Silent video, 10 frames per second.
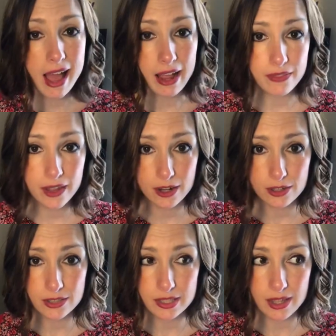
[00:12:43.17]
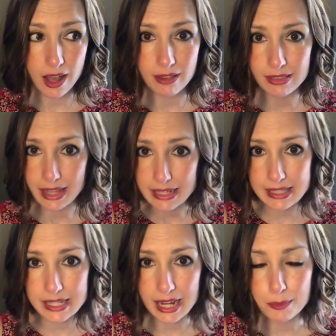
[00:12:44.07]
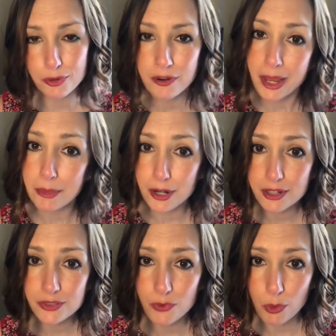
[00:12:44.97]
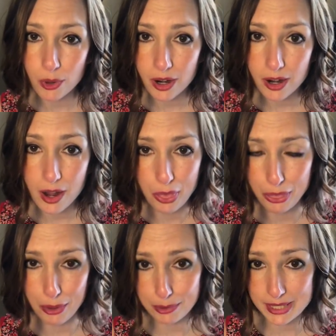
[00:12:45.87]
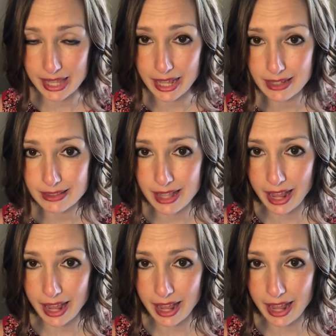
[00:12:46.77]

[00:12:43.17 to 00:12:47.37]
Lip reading: And there's a list and parameters for those things,